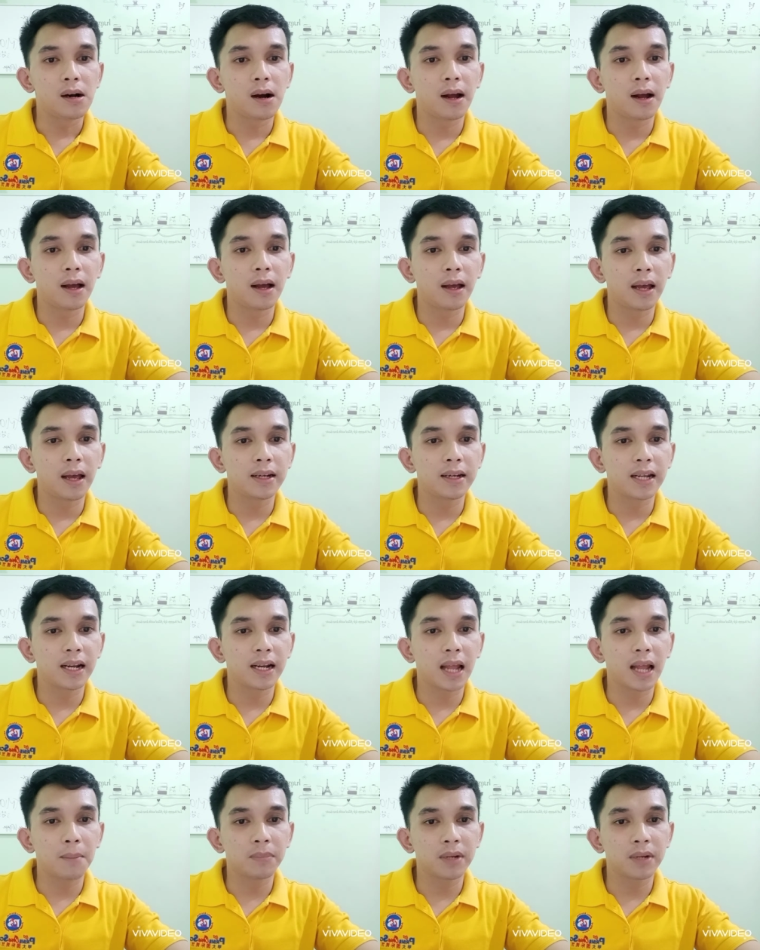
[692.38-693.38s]
And then
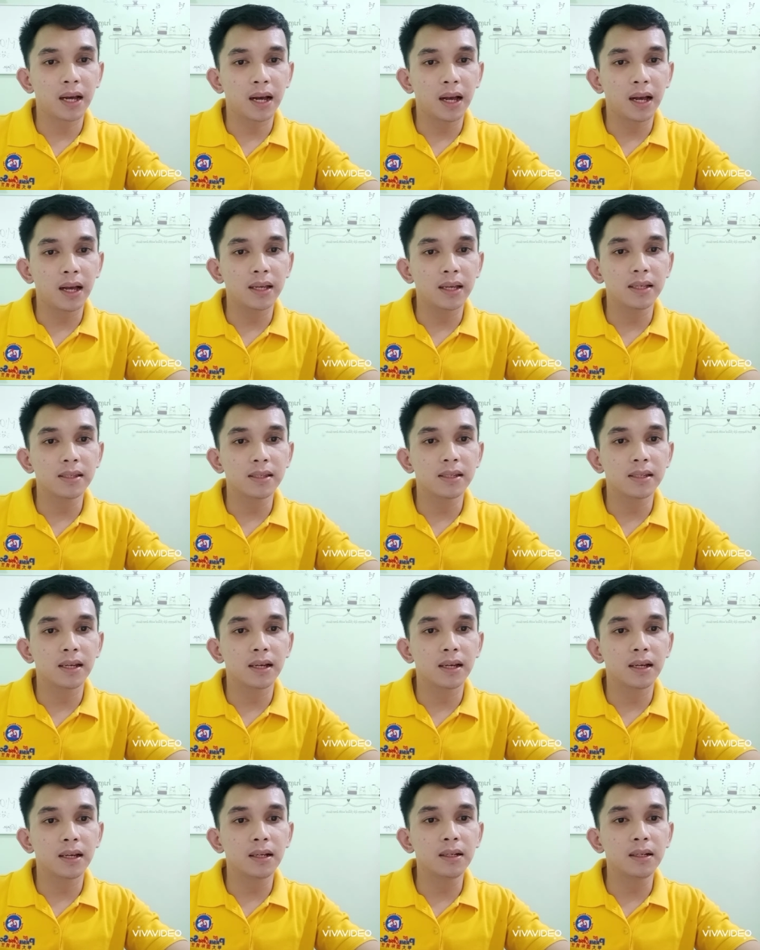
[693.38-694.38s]
lambda is
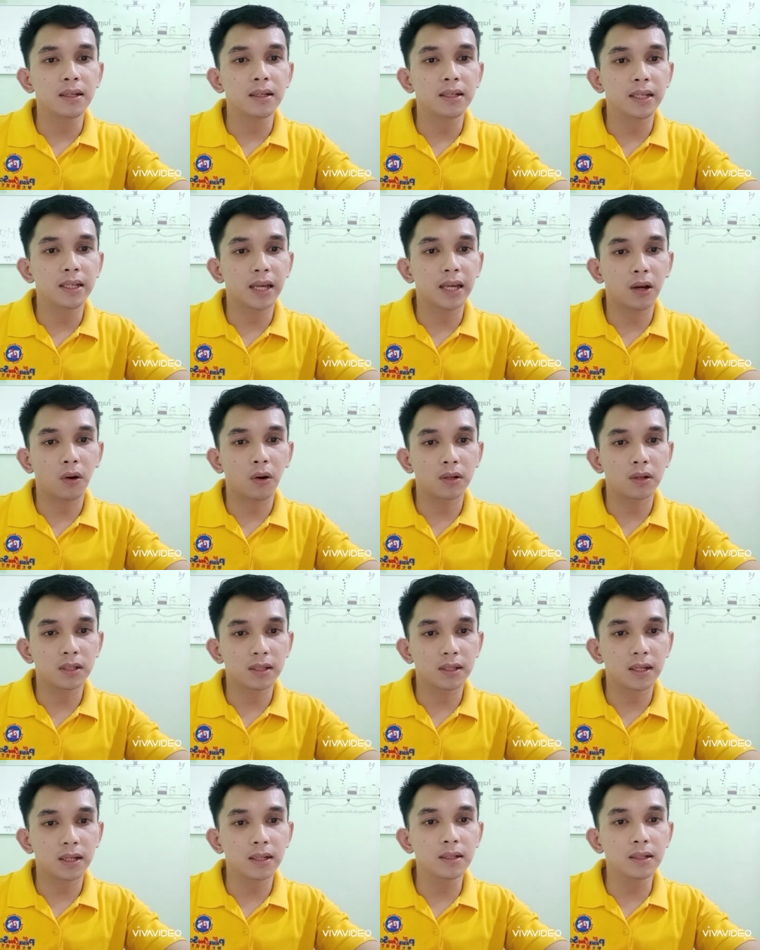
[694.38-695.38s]
the decay
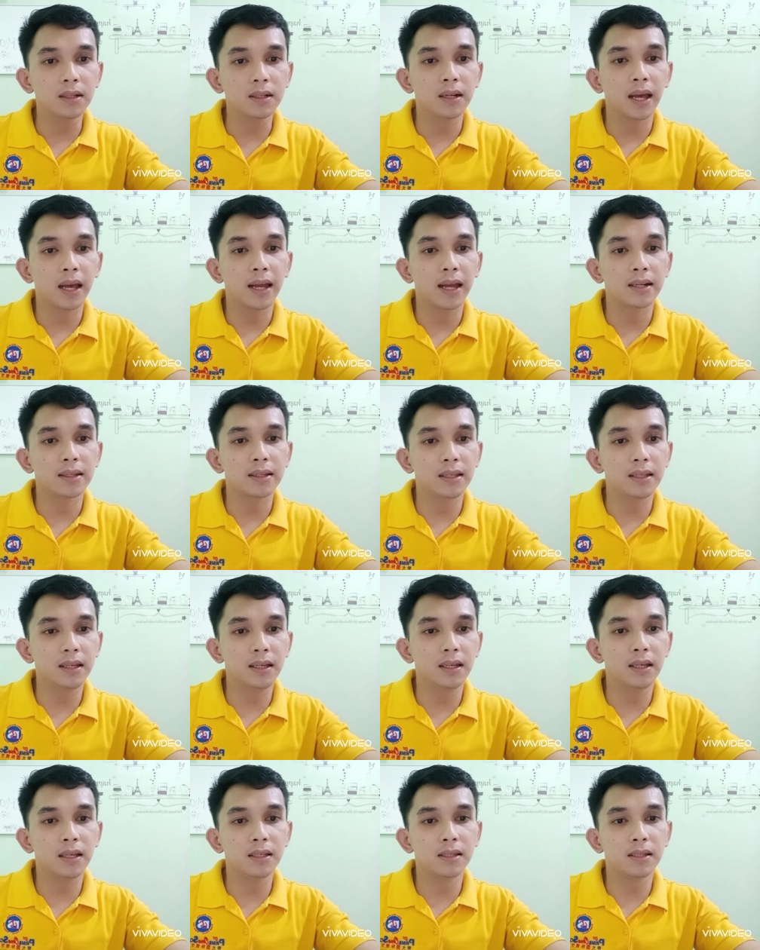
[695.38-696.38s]
constant and T
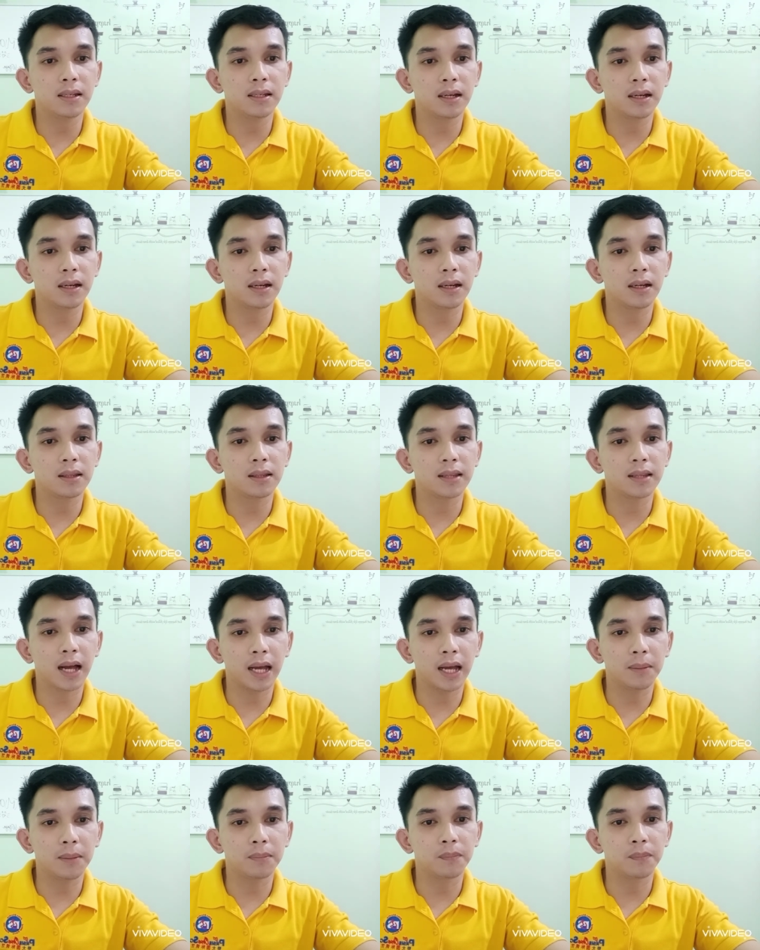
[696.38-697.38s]
is the time.
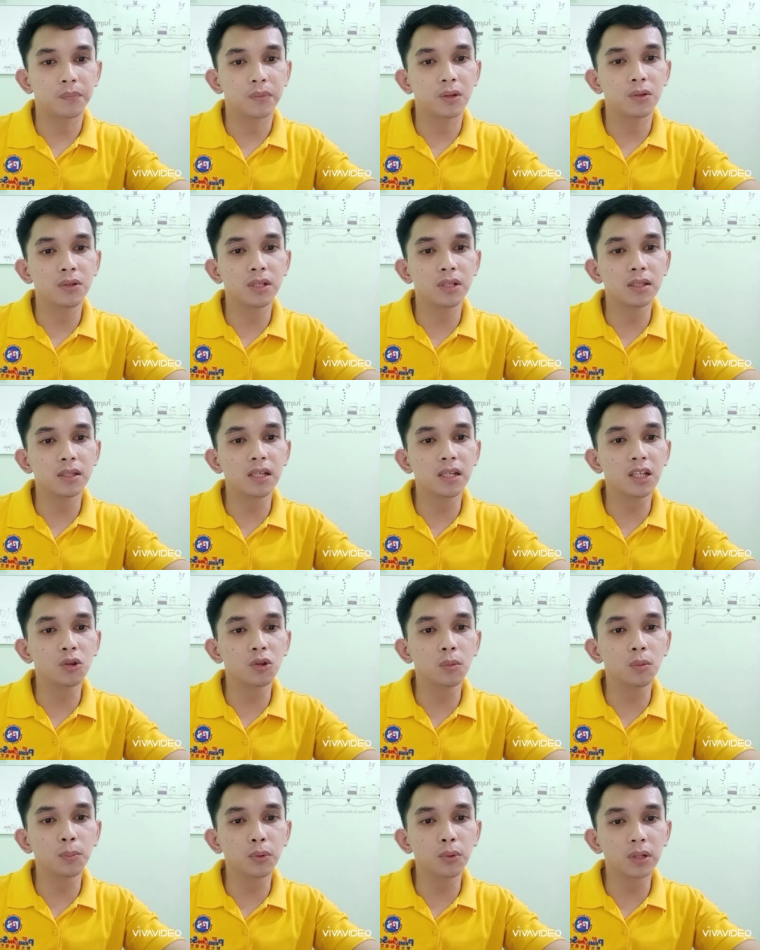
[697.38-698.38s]
You just need to
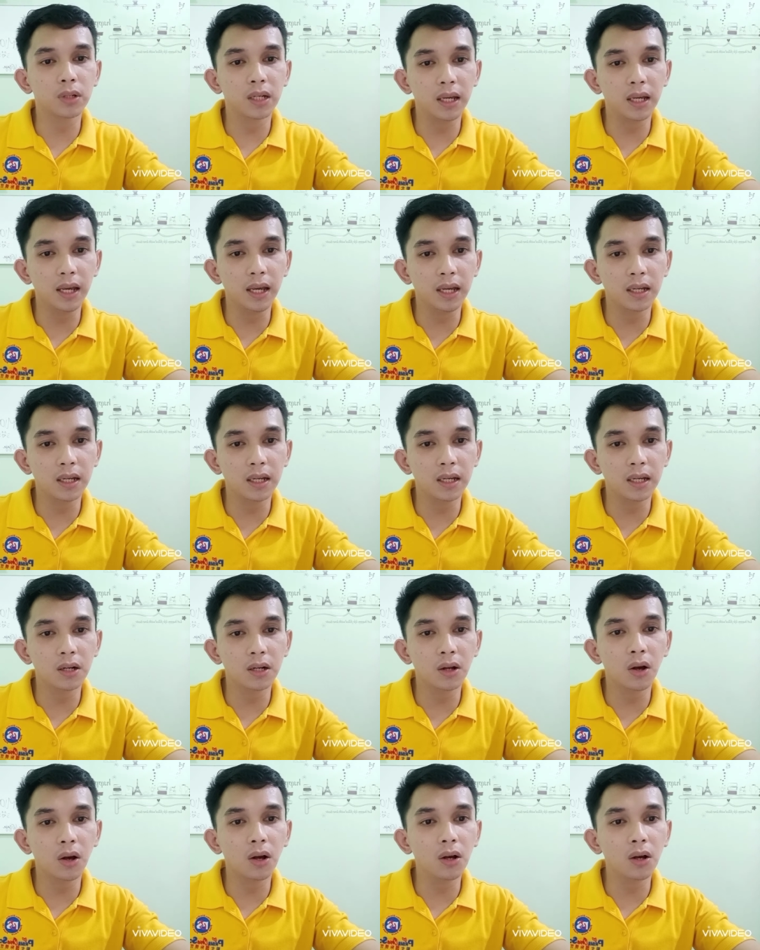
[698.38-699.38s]
put in
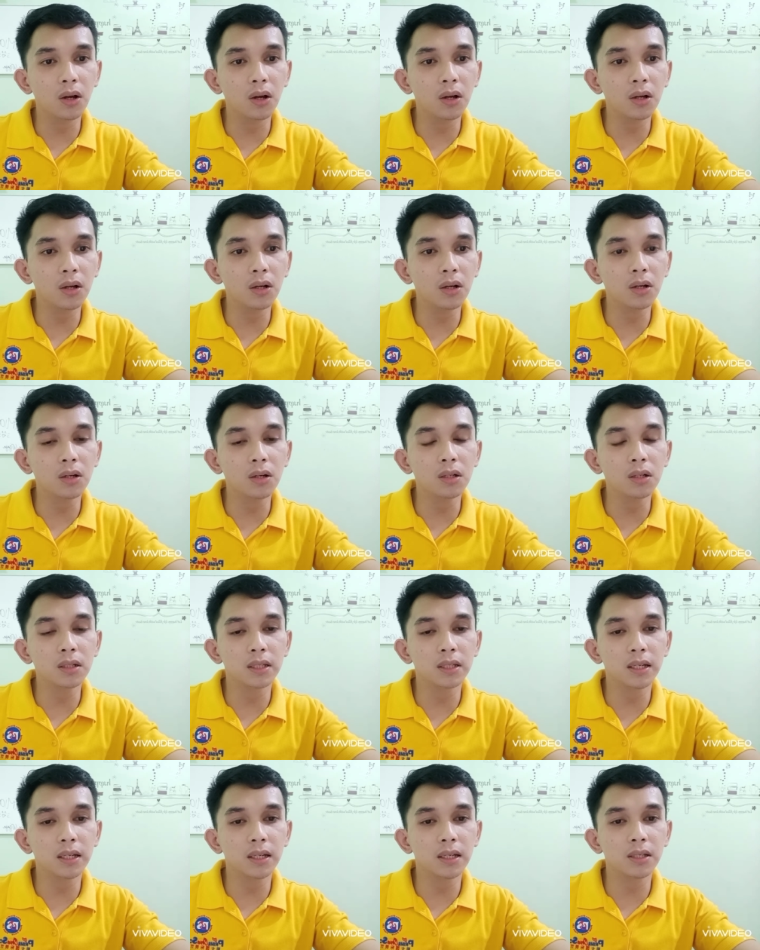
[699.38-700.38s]
all
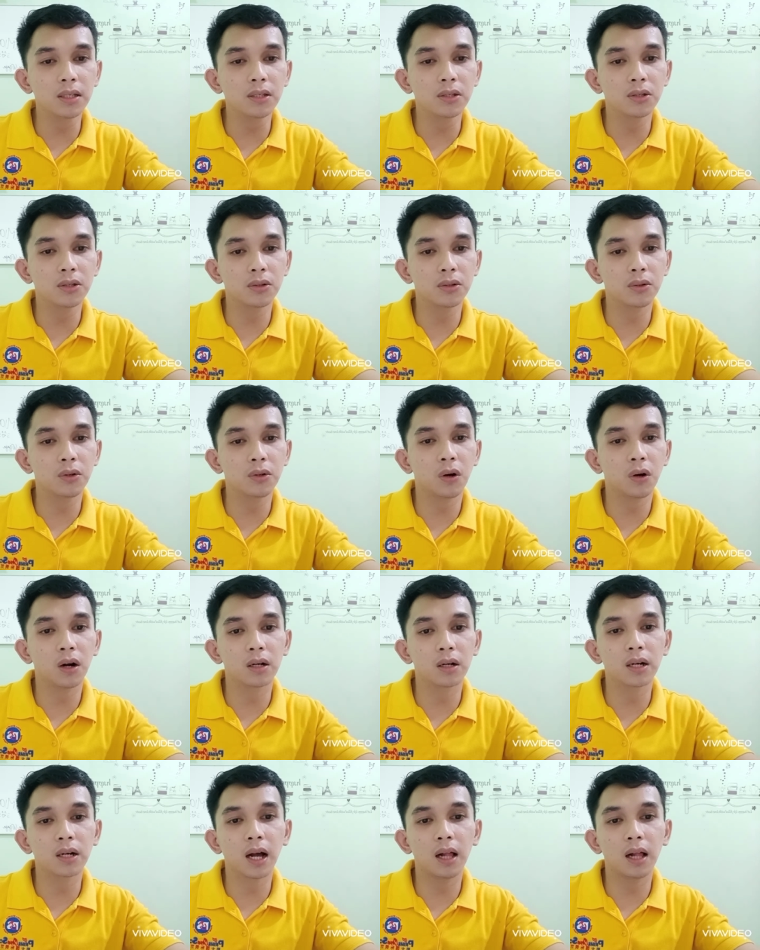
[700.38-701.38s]
this to your
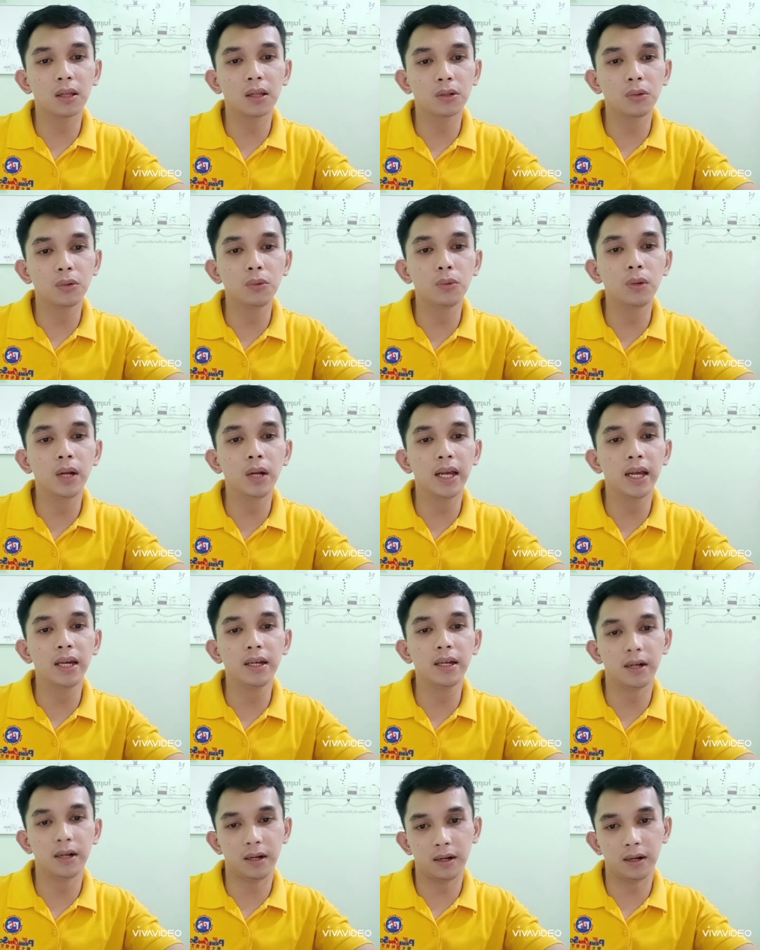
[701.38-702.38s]

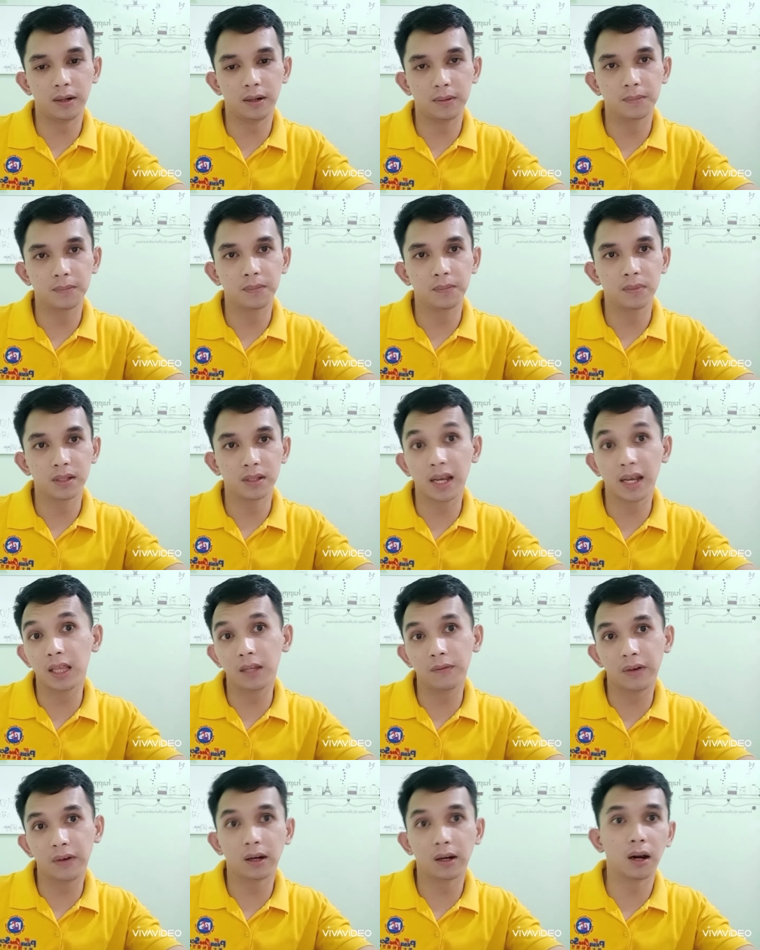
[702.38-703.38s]
calculator,
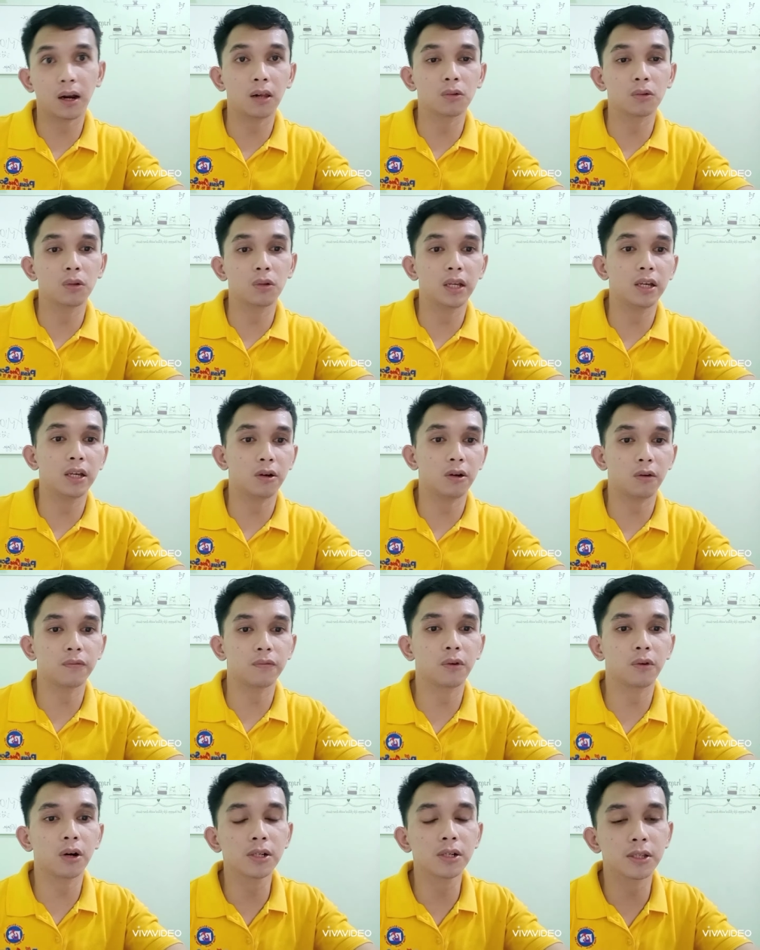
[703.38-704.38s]
scientific calculator, of
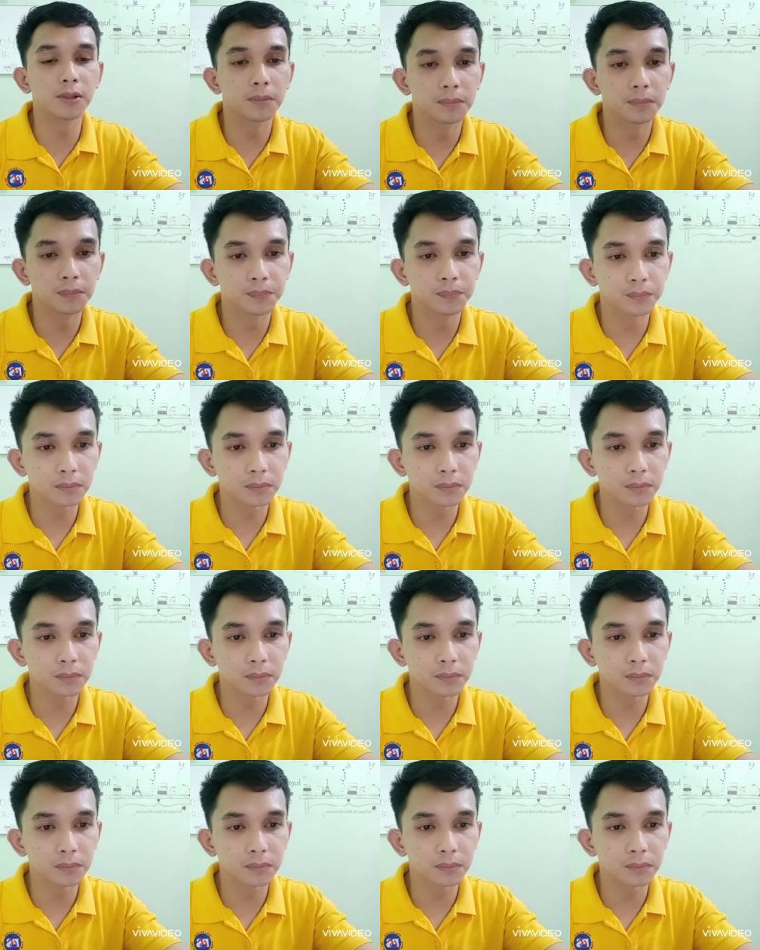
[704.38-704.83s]
course.